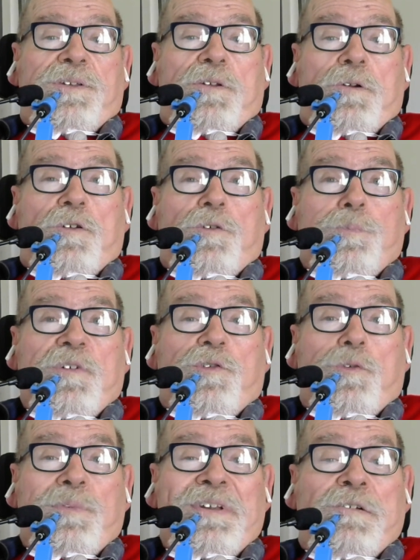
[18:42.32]
The
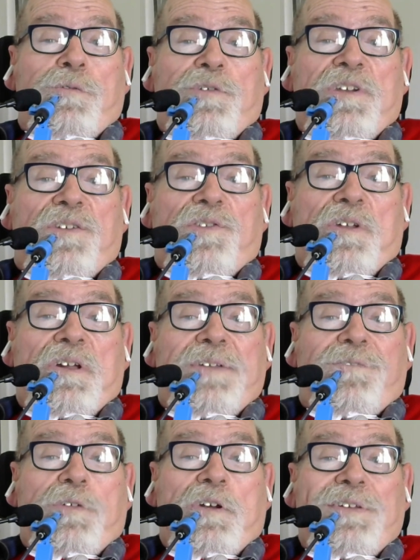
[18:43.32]
Archbishop
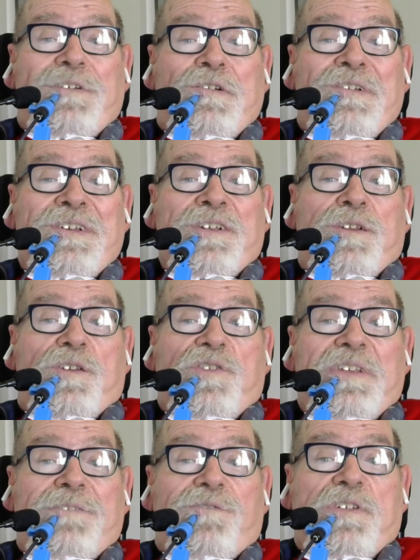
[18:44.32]
reassigned Father to
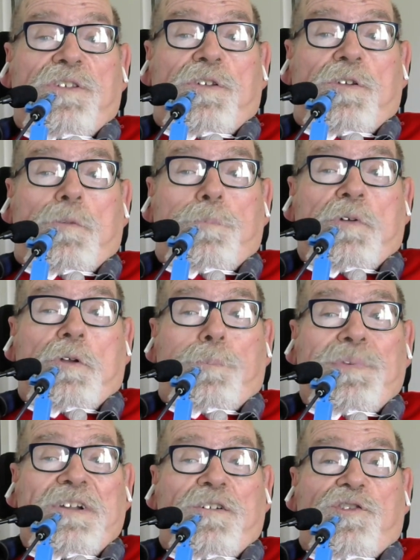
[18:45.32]
St. Vincent de Paul
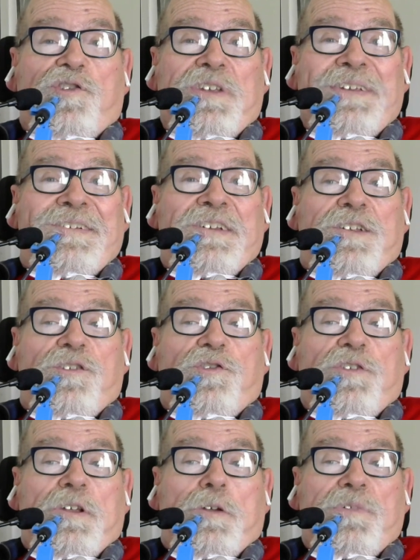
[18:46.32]
Parish in
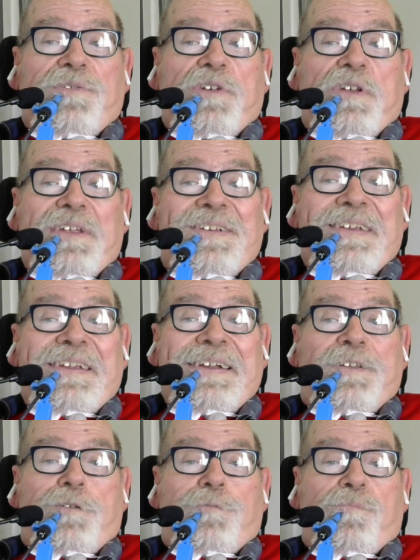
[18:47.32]
Shelbyville,
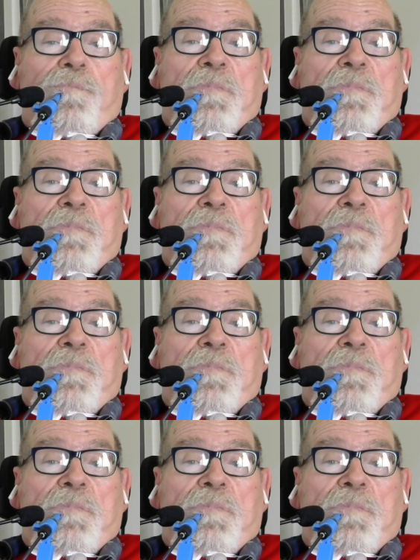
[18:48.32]
Indiana,